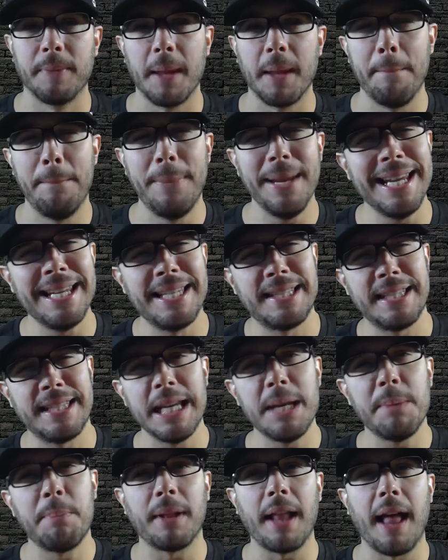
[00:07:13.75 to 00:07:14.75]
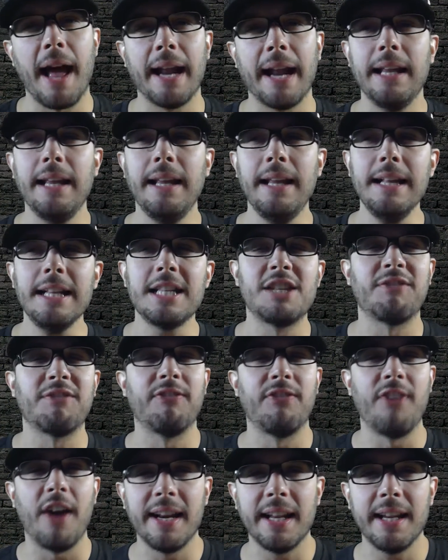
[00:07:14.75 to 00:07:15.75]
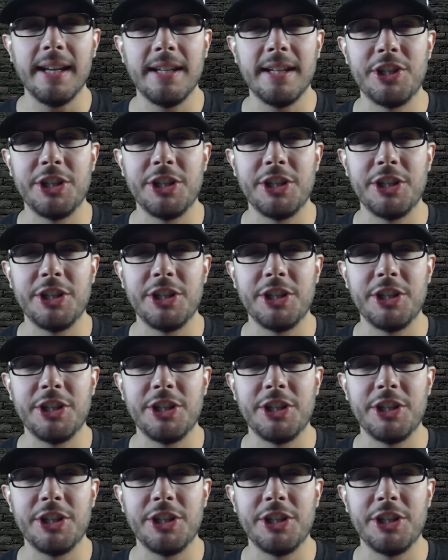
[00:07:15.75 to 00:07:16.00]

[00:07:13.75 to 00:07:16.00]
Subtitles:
BC plot, it's funny.